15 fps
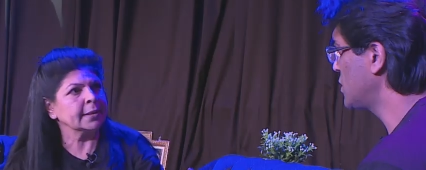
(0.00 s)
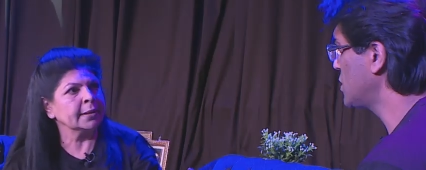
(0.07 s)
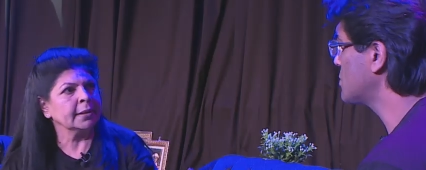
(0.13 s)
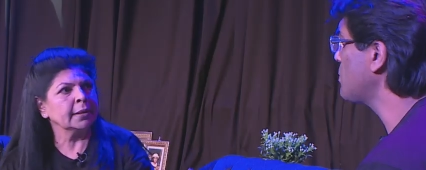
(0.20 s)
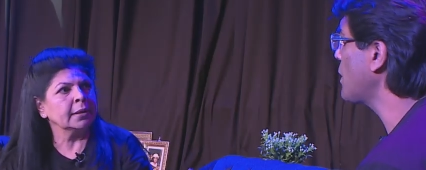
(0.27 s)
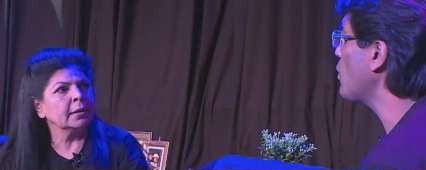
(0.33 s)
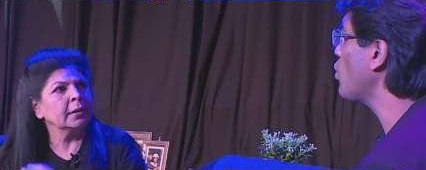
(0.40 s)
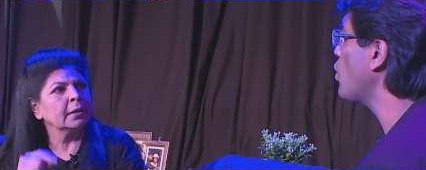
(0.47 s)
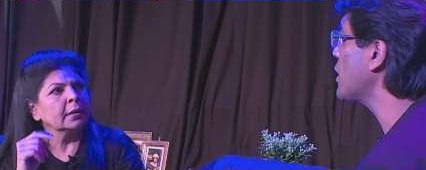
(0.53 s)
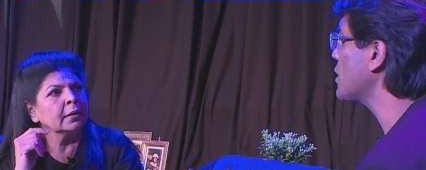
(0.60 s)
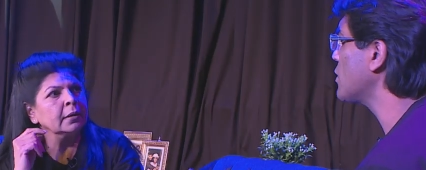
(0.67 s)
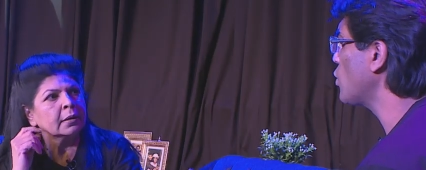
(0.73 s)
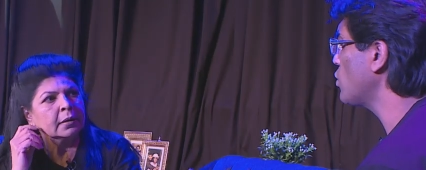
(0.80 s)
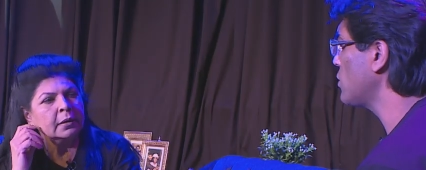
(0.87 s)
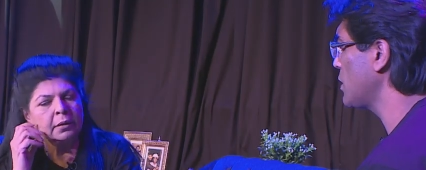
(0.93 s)
Speaker 1: She's my one
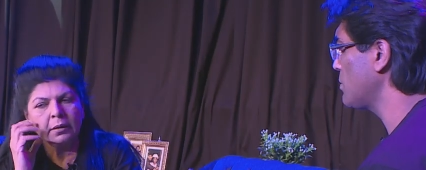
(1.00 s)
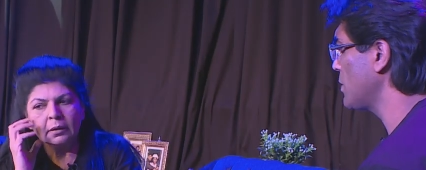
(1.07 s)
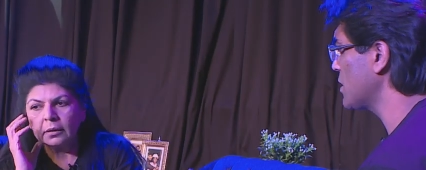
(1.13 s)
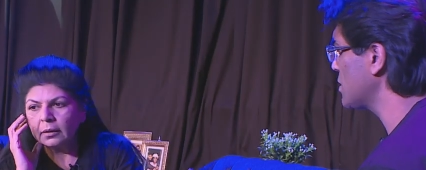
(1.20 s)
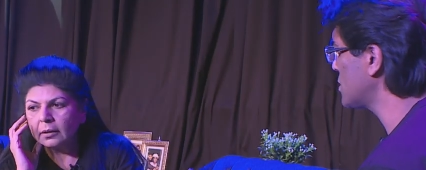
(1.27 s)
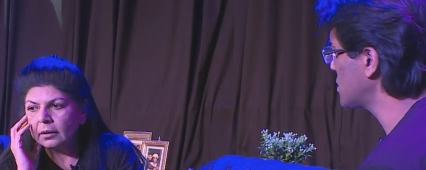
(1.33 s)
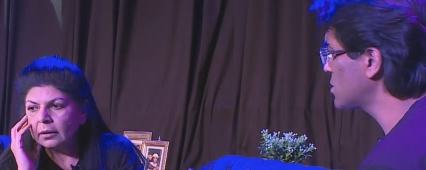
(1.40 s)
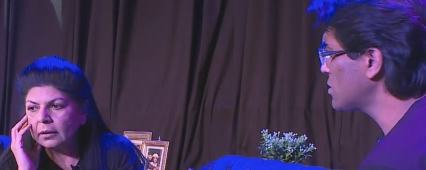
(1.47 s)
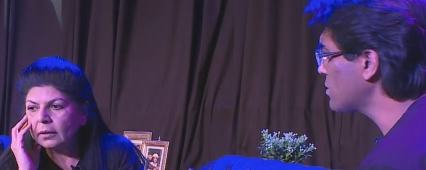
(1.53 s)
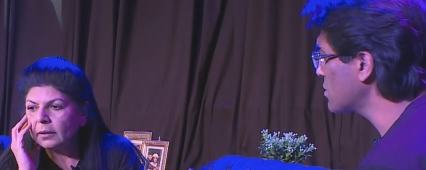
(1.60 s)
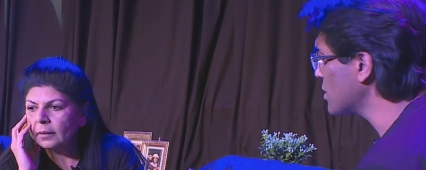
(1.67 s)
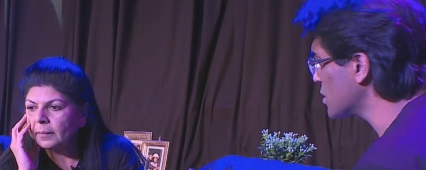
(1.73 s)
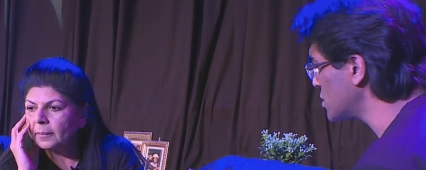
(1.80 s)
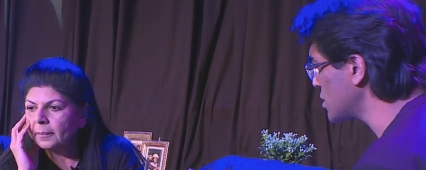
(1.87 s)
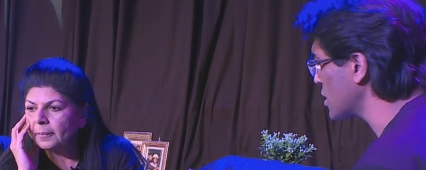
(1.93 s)
and only mother. She's not
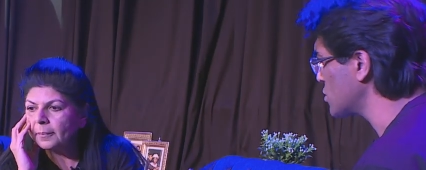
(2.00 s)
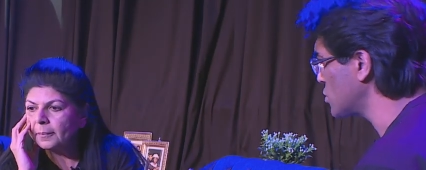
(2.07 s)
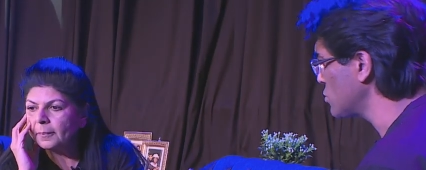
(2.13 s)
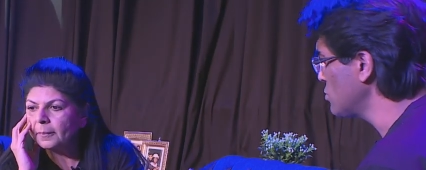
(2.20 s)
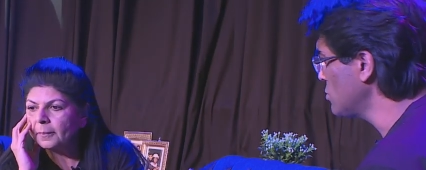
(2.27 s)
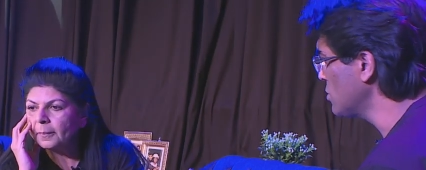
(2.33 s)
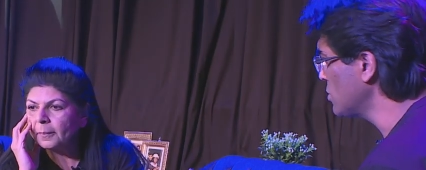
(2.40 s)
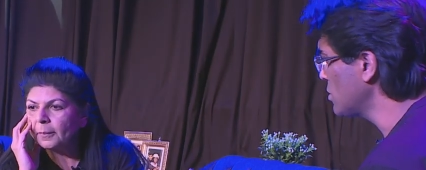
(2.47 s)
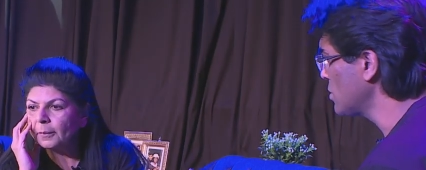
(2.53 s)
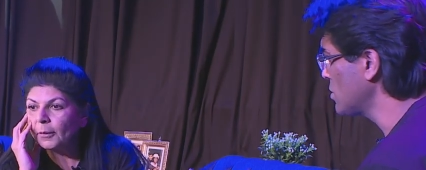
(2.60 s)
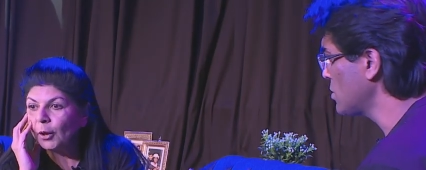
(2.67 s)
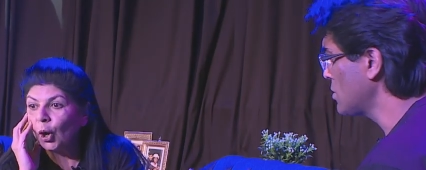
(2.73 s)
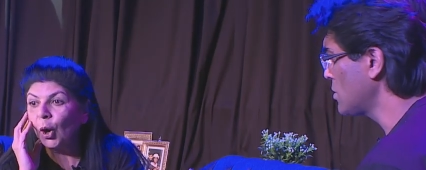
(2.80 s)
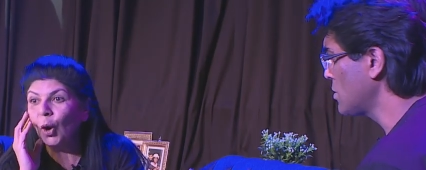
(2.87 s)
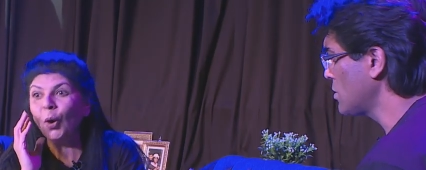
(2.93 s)
gonna judge you.
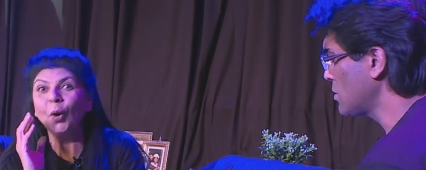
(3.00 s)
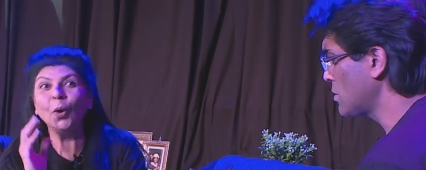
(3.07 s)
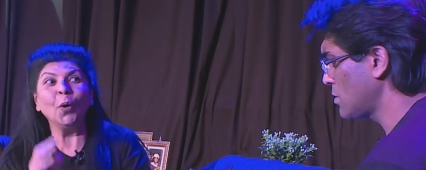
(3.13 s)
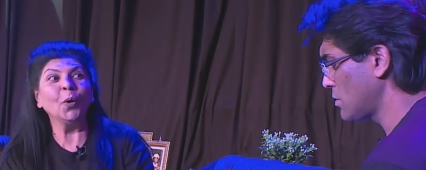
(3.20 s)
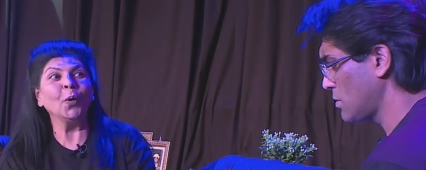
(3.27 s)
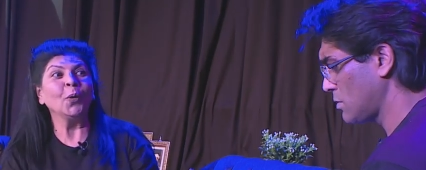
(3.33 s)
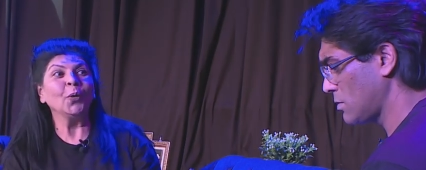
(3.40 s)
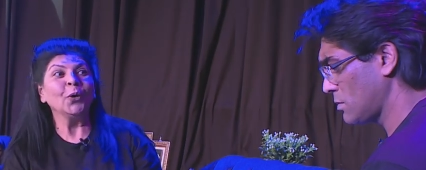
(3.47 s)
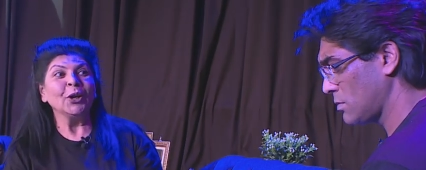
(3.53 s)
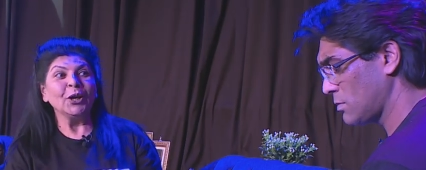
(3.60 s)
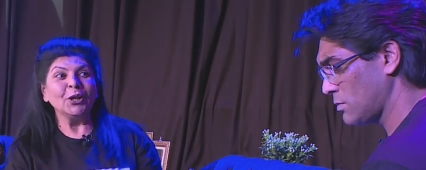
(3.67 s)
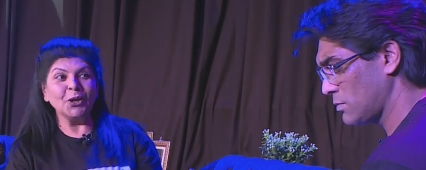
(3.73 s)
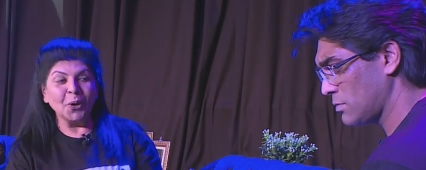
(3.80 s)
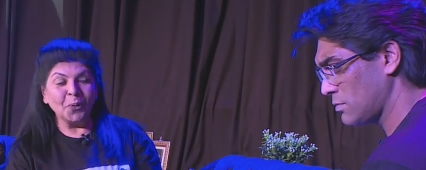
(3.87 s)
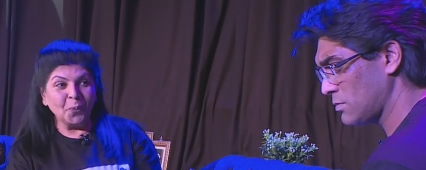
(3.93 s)
Speaker 2: Oh,
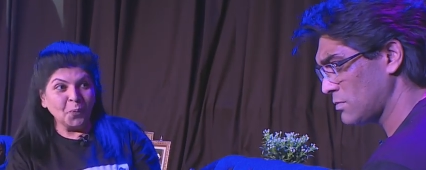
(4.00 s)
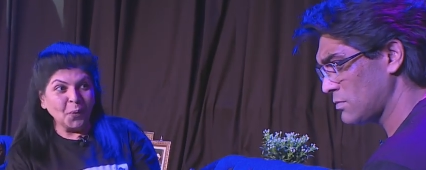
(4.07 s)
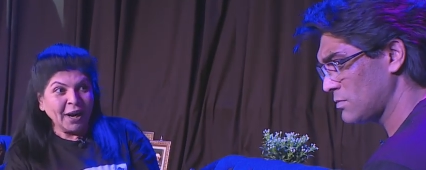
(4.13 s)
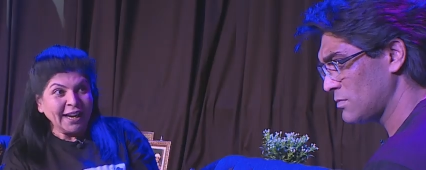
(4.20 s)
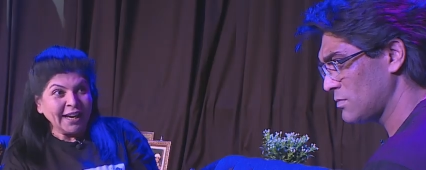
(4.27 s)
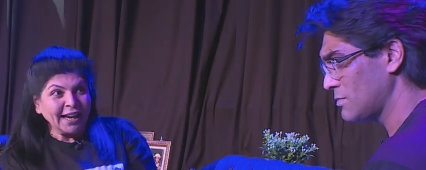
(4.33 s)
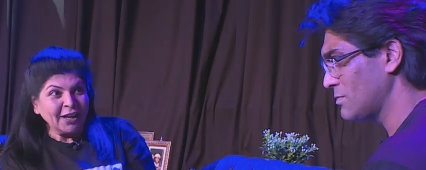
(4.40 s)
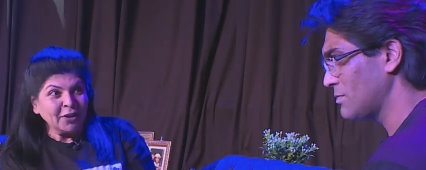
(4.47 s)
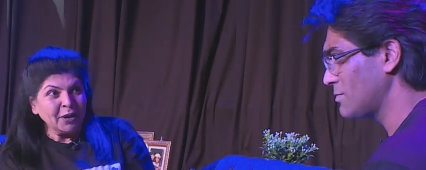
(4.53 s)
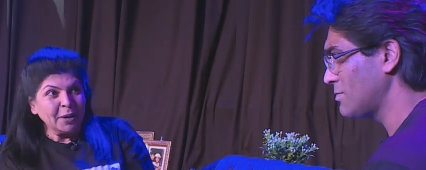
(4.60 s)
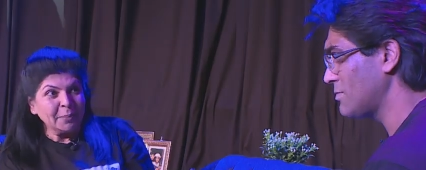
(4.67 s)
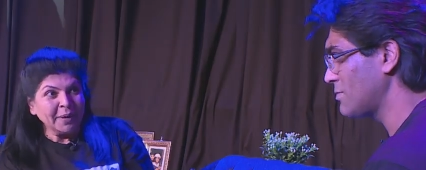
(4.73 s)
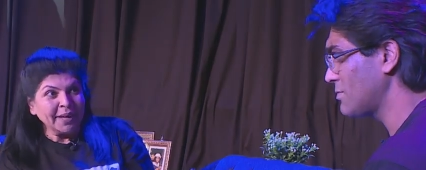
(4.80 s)
you're one and only